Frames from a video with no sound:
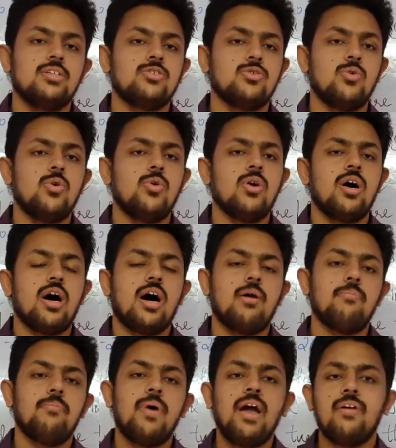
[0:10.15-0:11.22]
So I
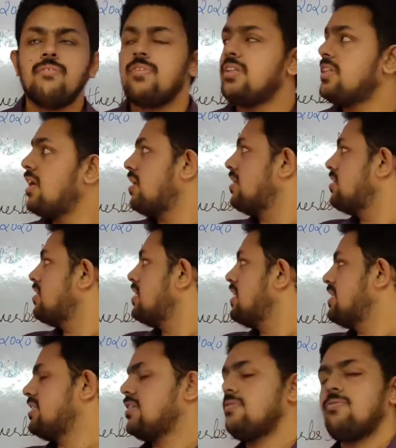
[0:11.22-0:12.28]
am back with another
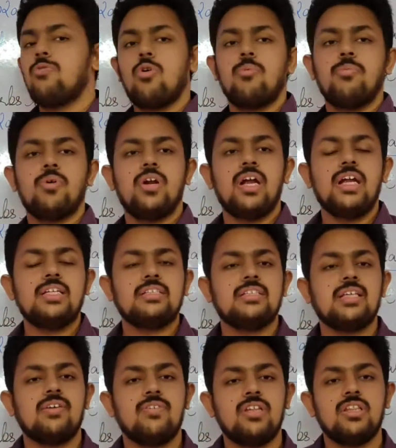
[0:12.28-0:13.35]
lesson from grade
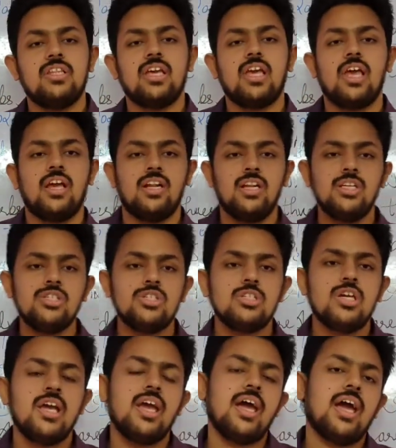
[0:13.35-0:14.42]
7th English
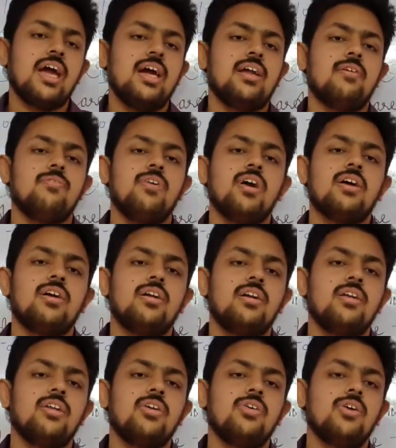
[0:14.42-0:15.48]
and we are
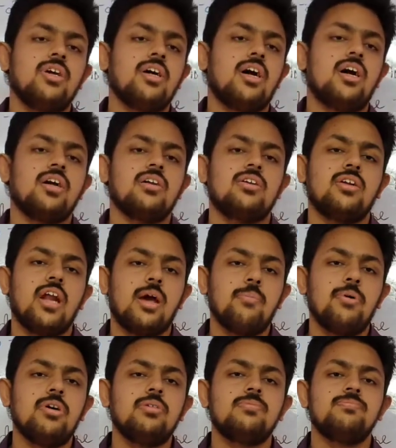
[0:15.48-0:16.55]
continuing our
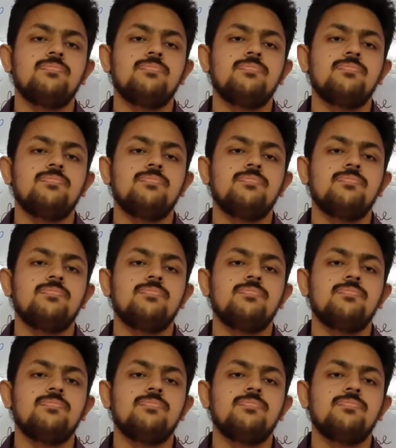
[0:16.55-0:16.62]
grammar,